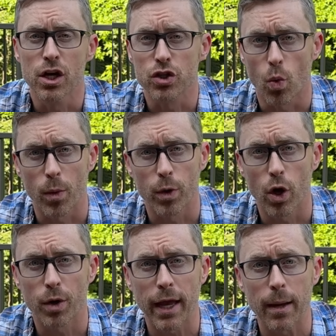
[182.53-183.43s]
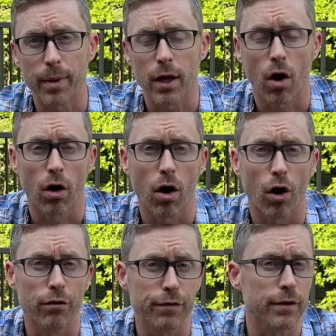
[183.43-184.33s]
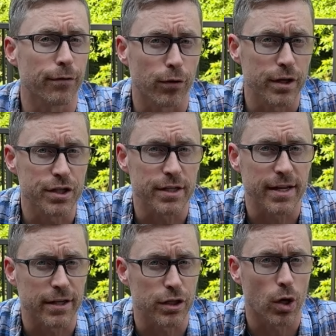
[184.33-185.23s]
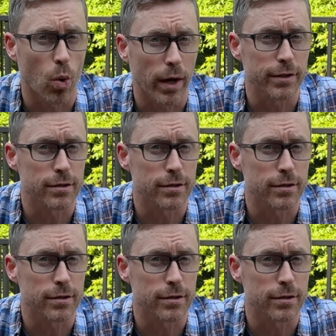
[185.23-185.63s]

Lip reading: So when we go camping, our RV fridge is actually quite